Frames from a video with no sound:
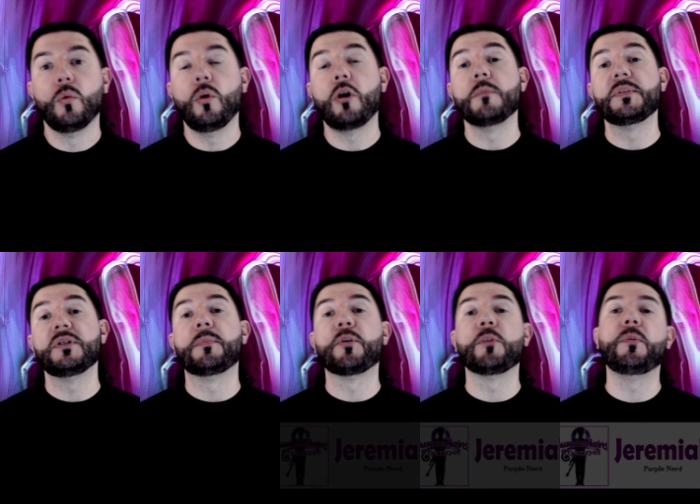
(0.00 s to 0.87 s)
Welcome to
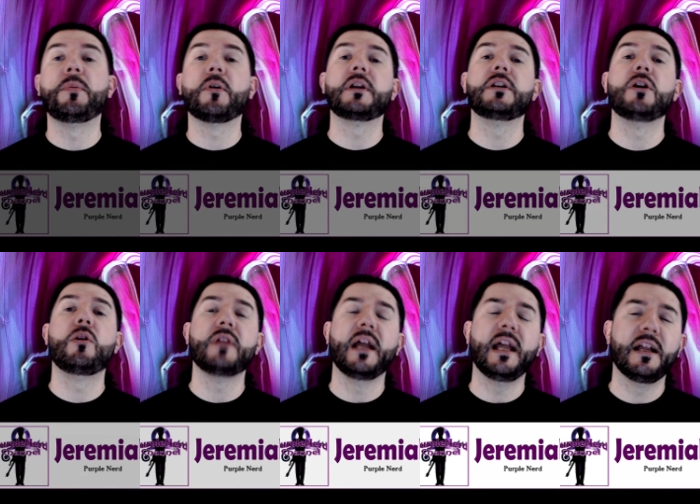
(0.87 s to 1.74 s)
the Purple Party
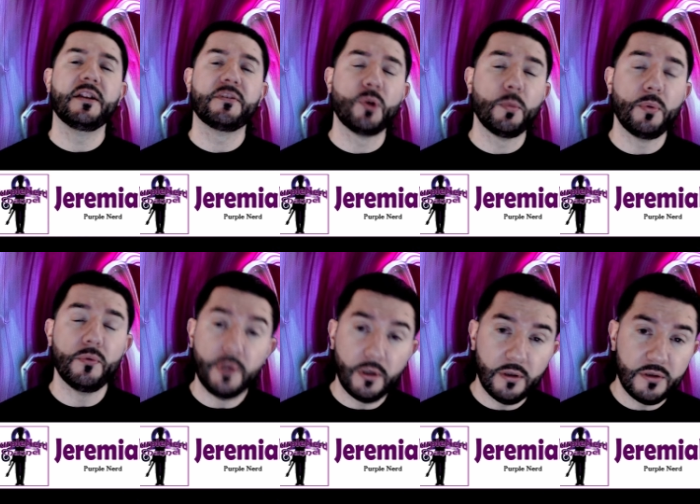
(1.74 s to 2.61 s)
known as Purple
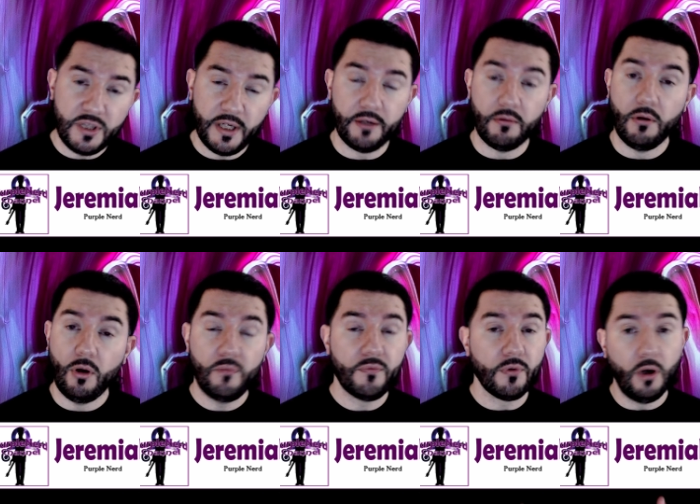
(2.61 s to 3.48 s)
Nerd Channel,
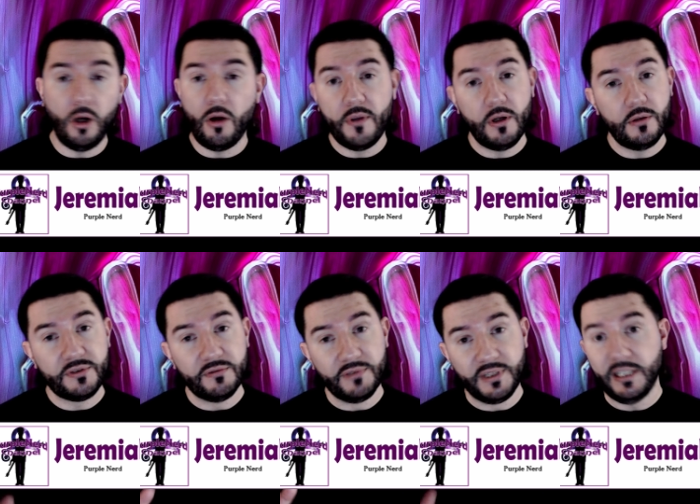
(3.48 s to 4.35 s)
home for all
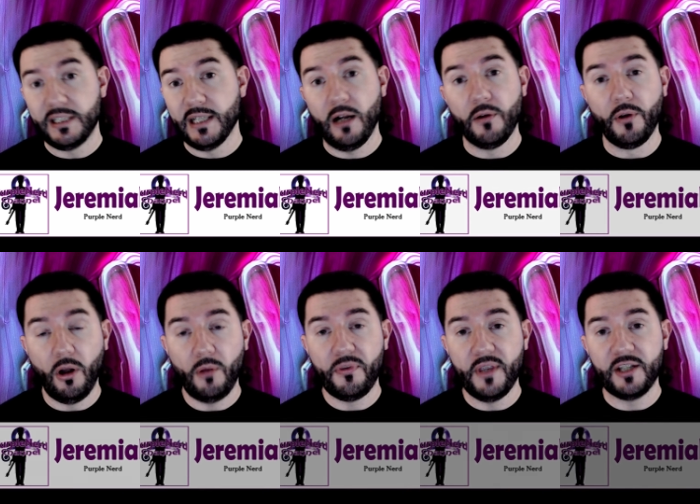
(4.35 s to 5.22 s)
those who geek out on
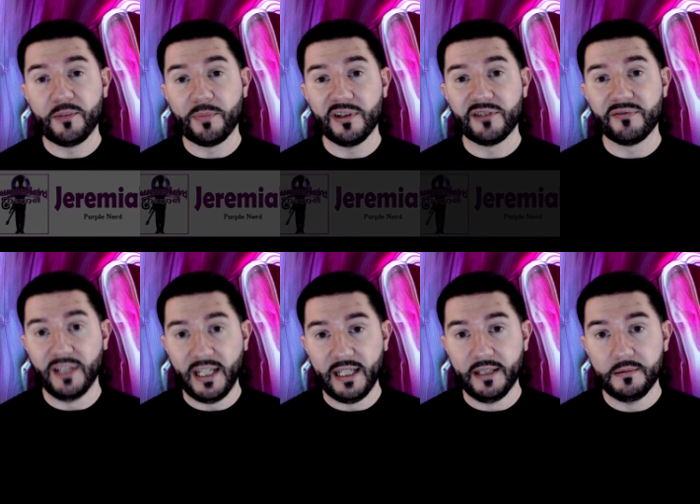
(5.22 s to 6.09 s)
all things Prince
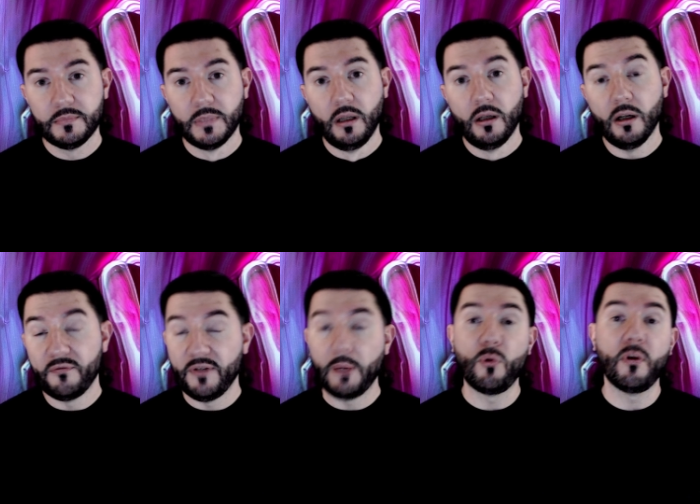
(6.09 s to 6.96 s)
related. On
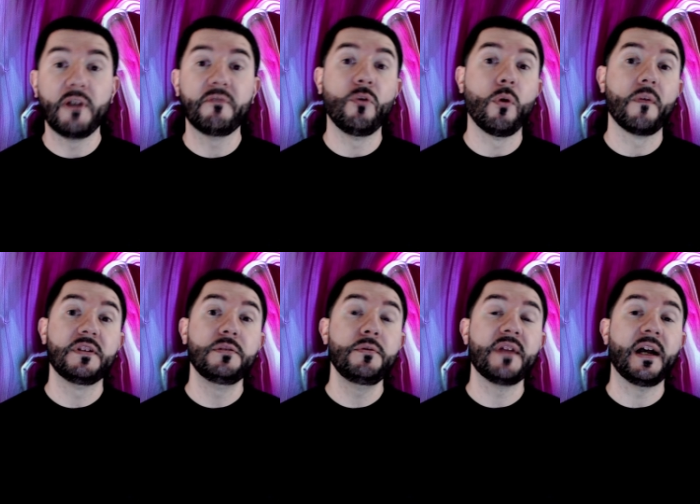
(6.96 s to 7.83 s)
February 4,
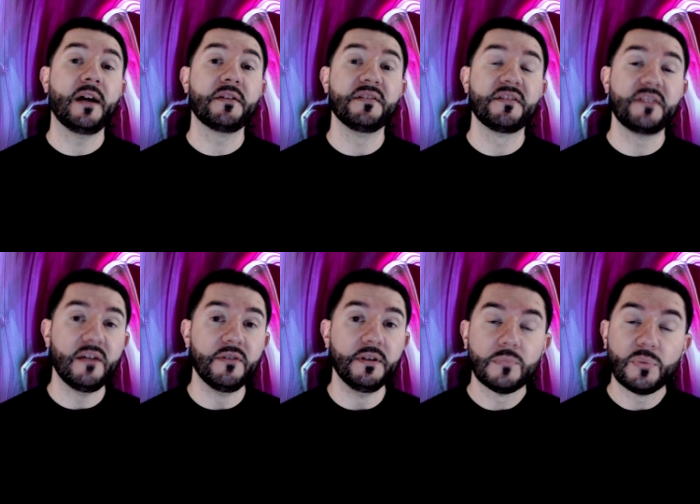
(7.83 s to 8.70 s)

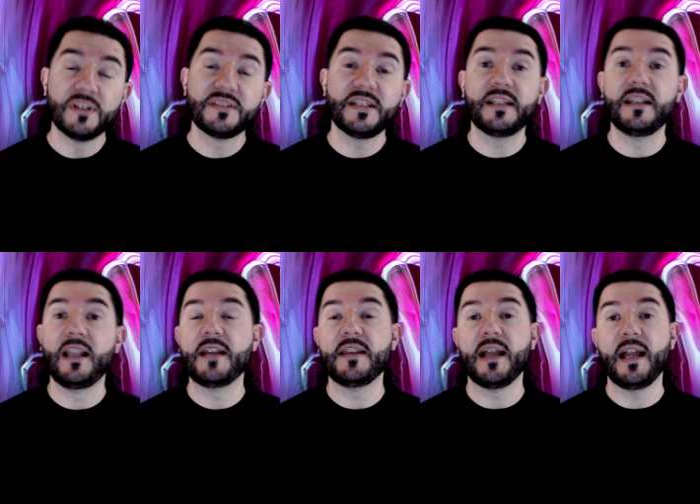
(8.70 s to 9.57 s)
2007, Prince
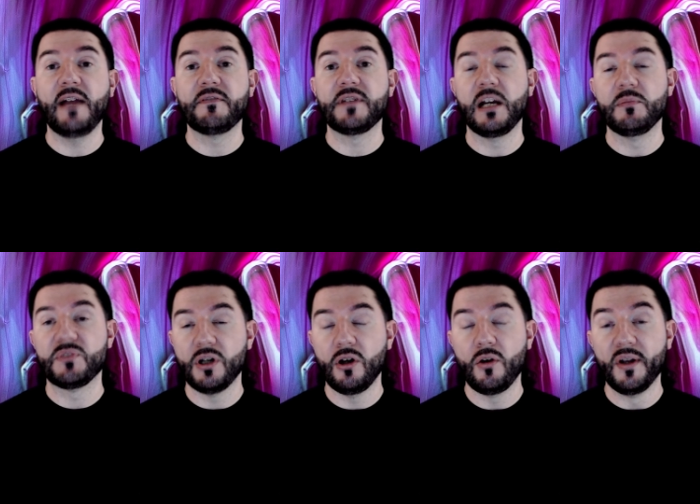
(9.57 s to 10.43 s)
headlined the halftime
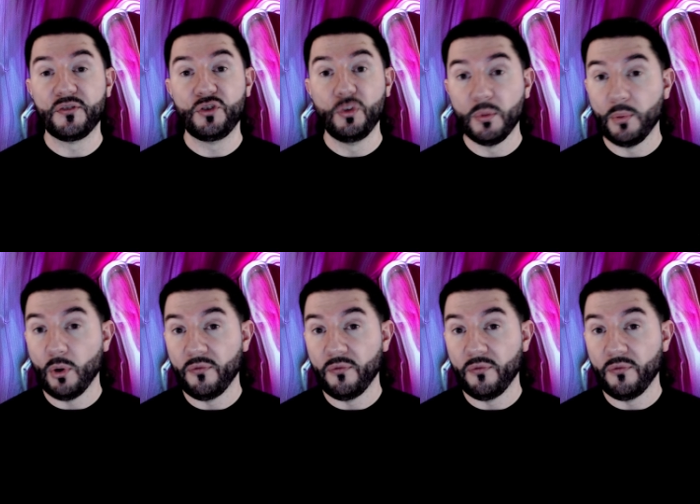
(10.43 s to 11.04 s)
show at Super Bowl